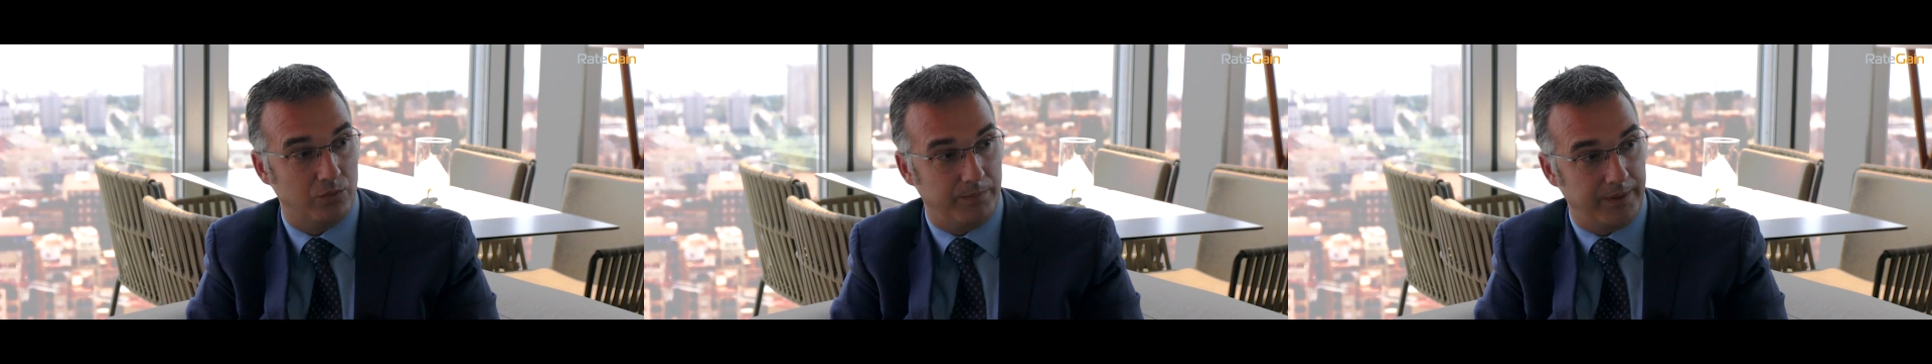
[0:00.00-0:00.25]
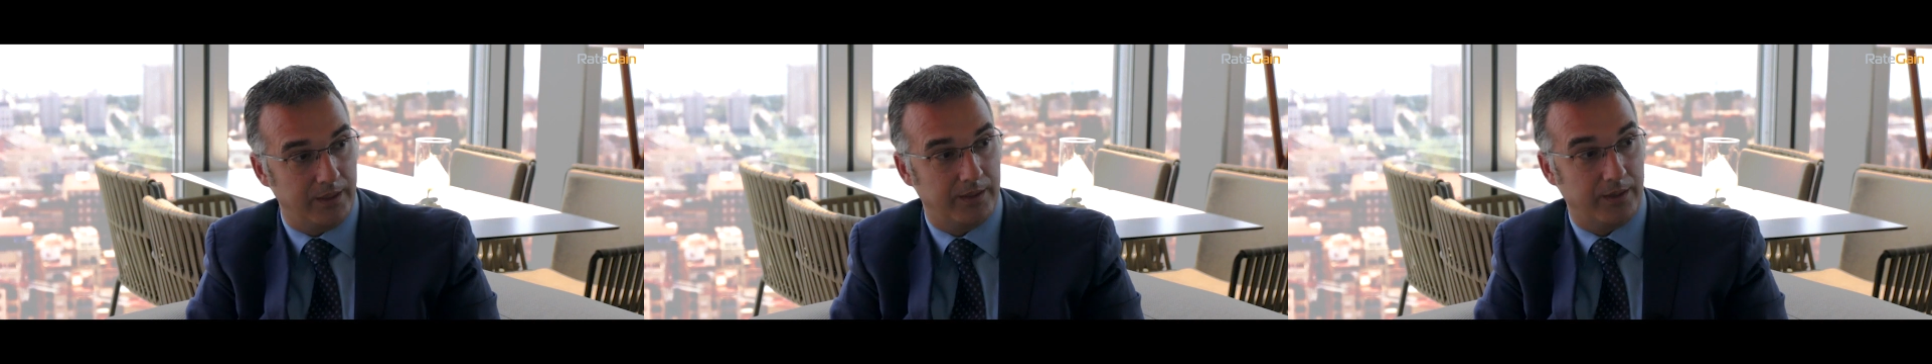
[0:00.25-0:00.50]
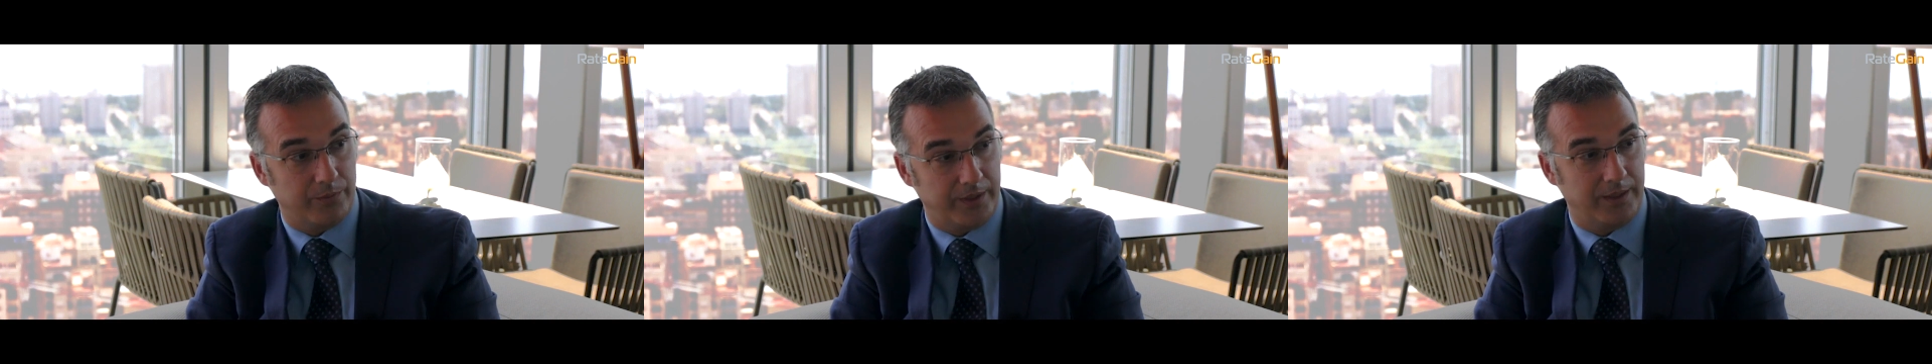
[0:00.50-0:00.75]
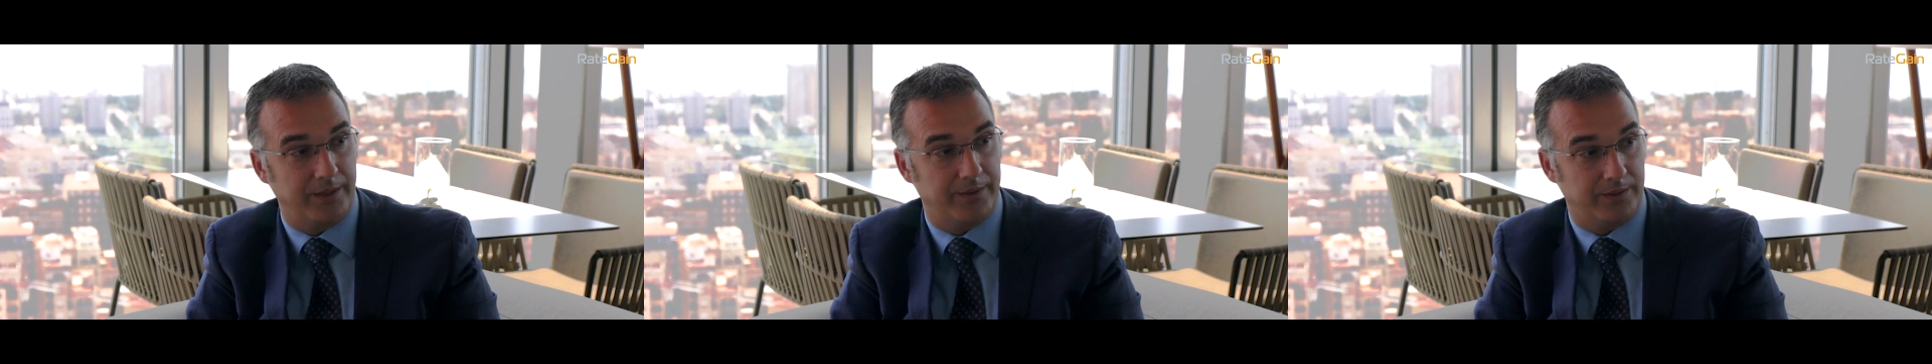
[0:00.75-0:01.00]
to build a
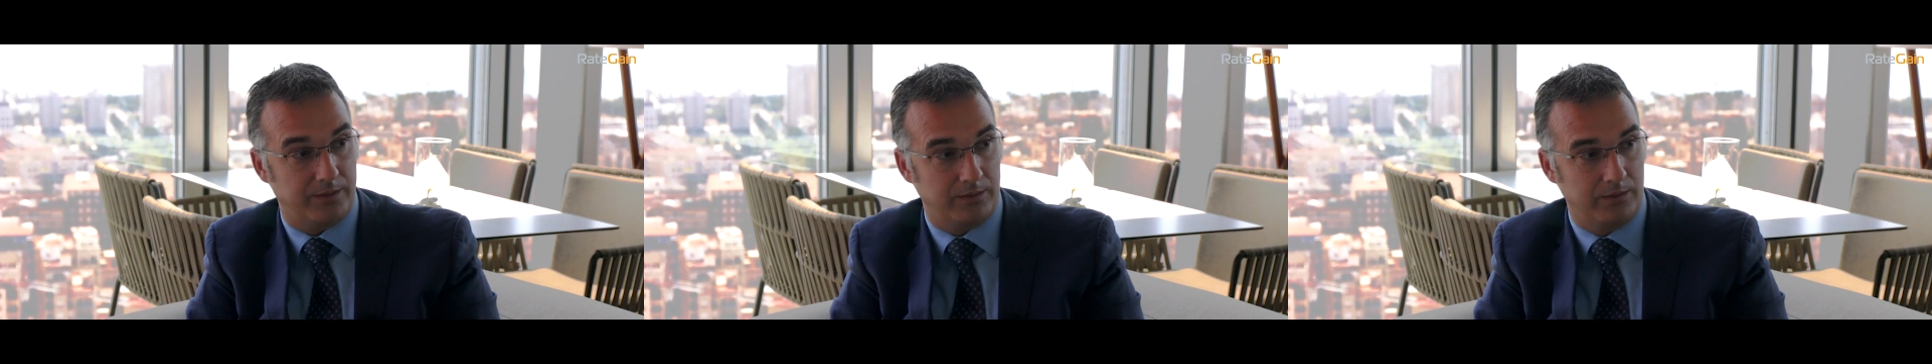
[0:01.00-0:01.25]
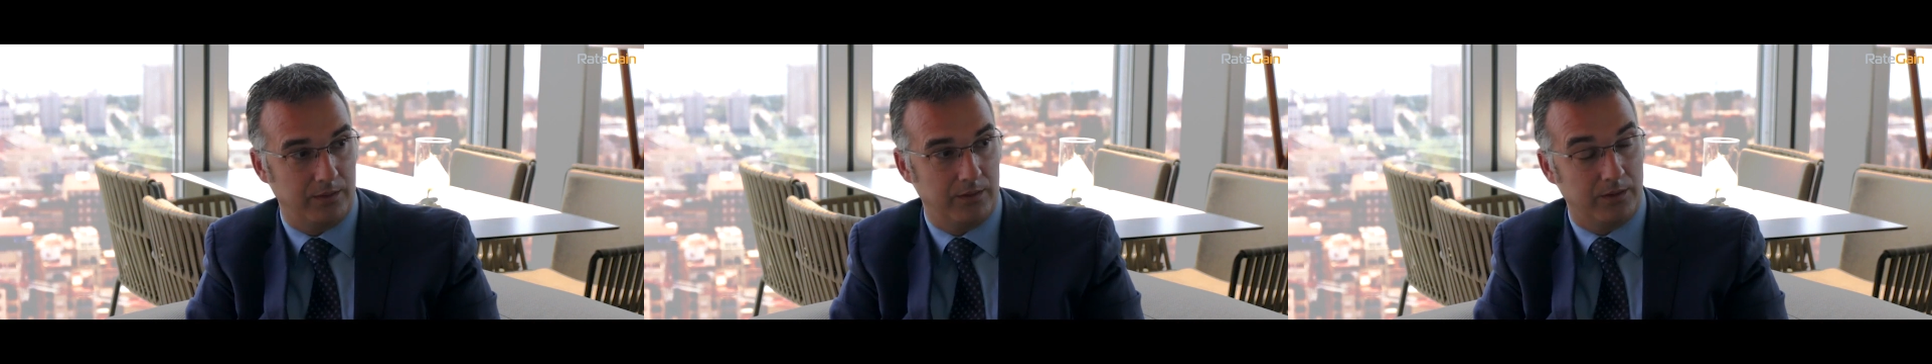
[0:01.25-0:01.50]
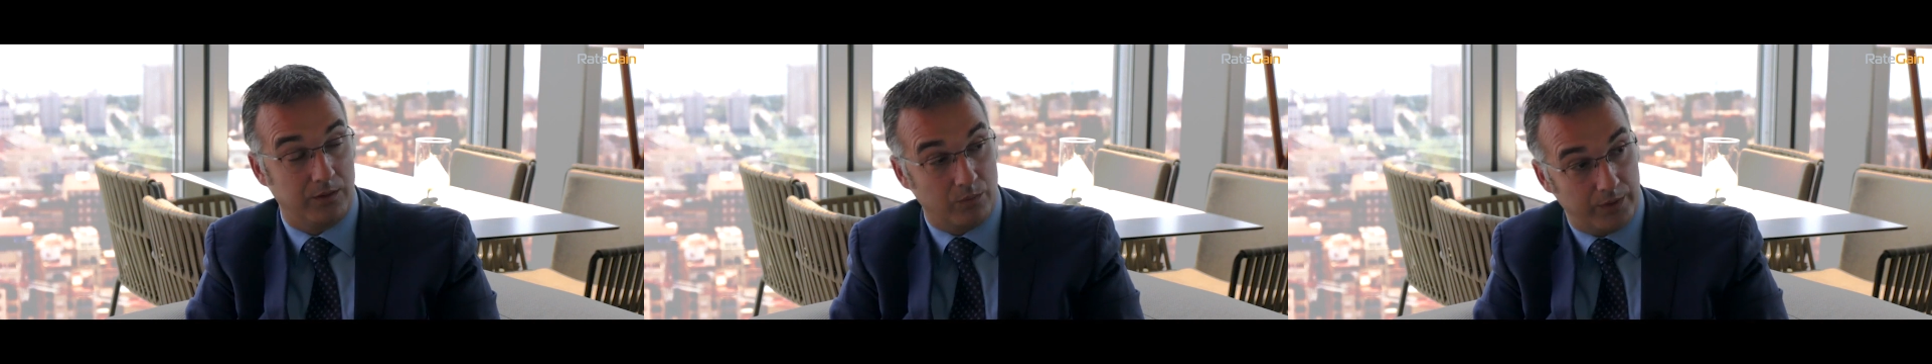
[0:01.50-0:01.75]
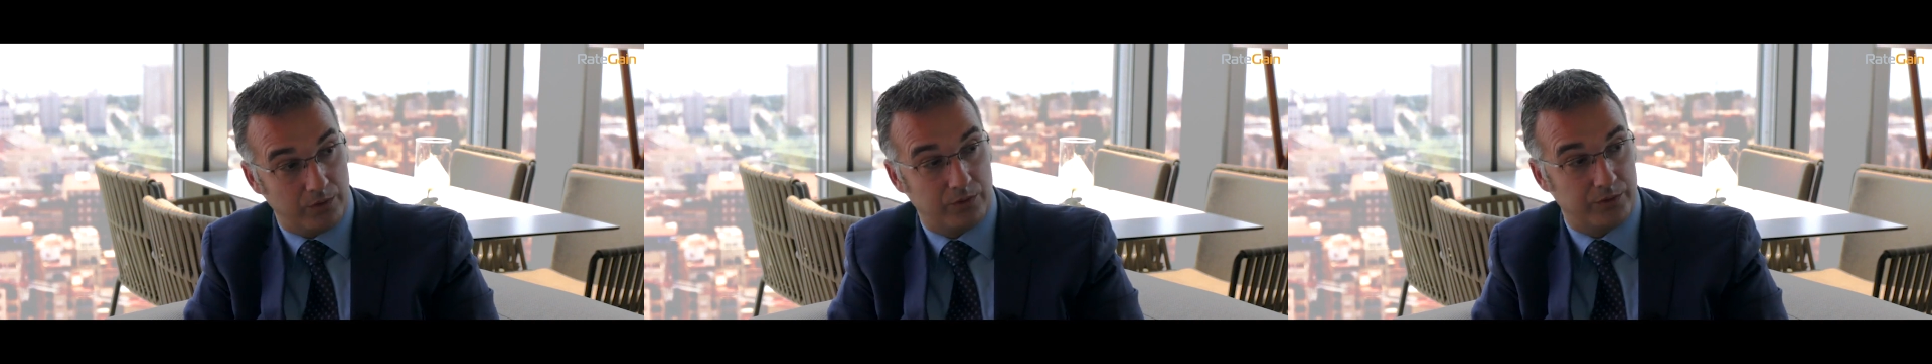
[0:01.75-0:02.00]
great leader,
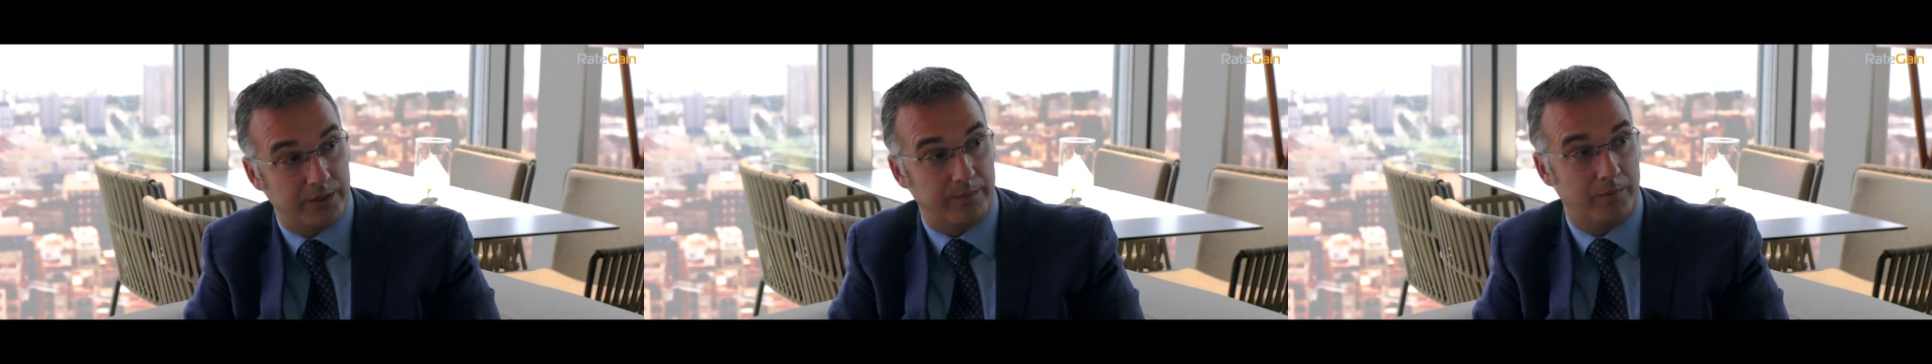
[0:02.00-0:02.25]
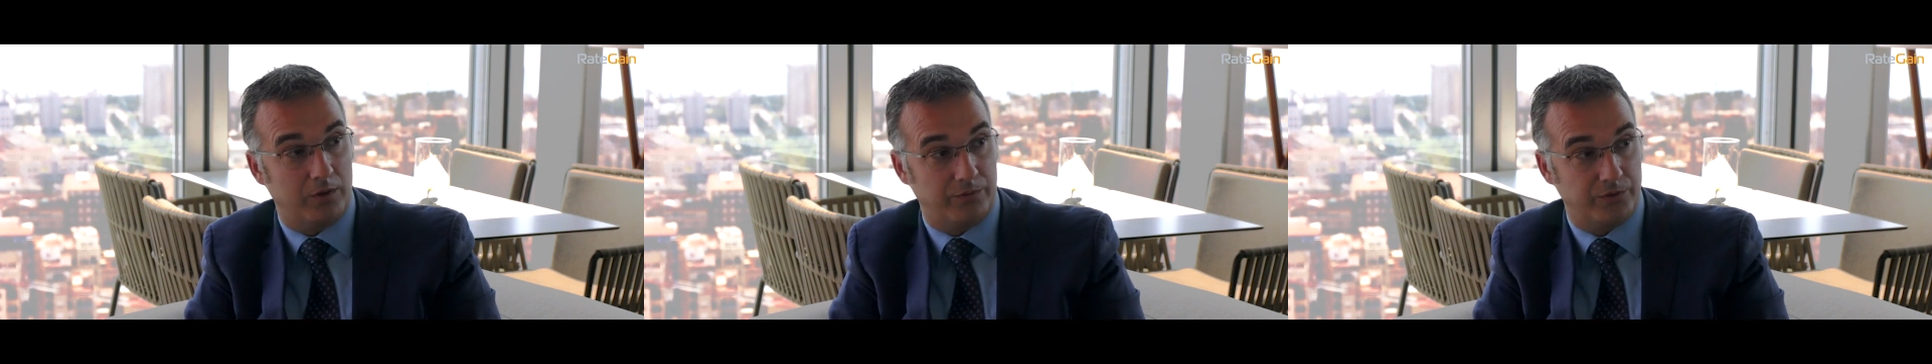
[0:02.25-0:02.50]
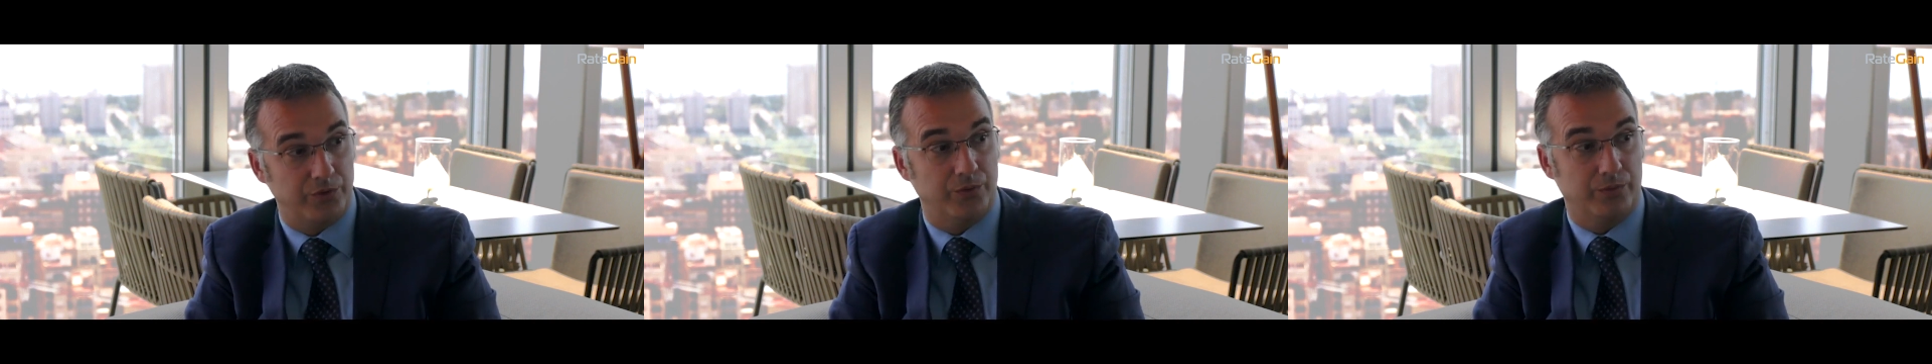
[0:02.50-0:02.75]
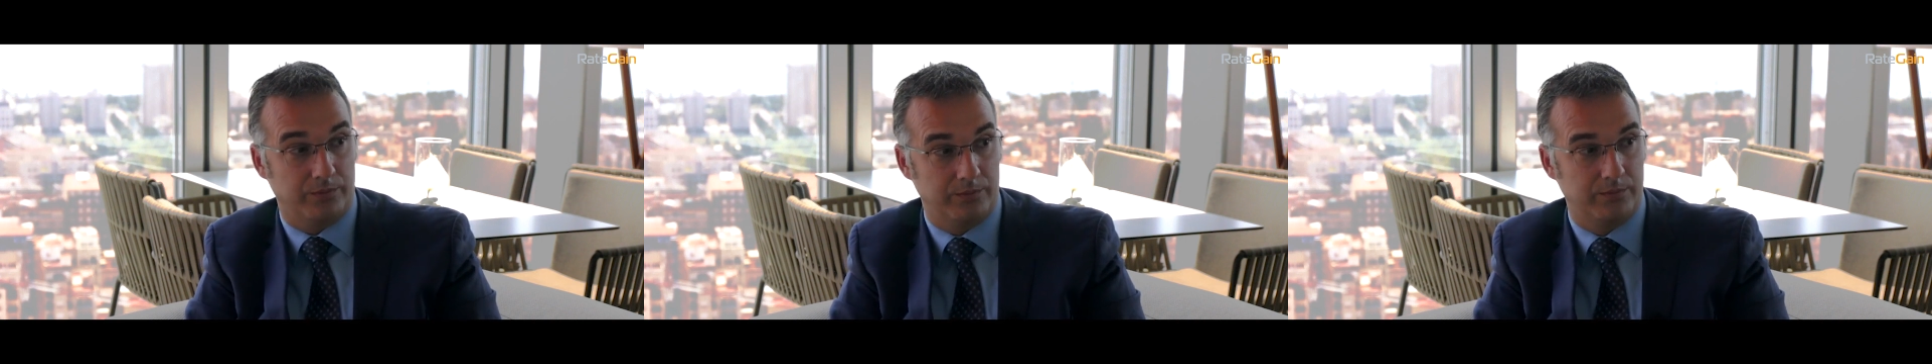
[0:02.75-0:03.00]
when your team loves you,